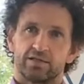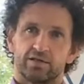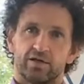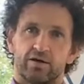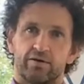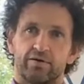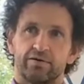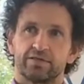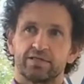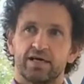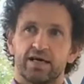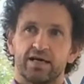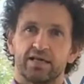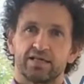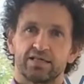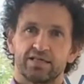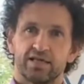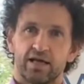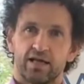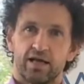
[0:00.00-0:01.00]
so our site
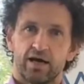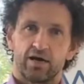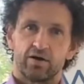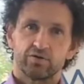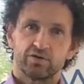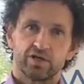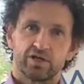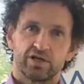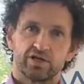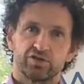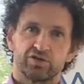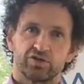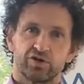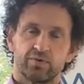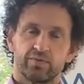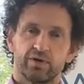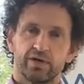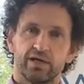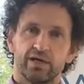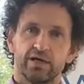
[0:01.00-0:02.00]
is Sellhausen in
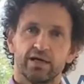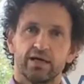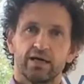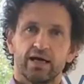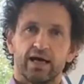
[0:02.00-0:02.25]
Germany,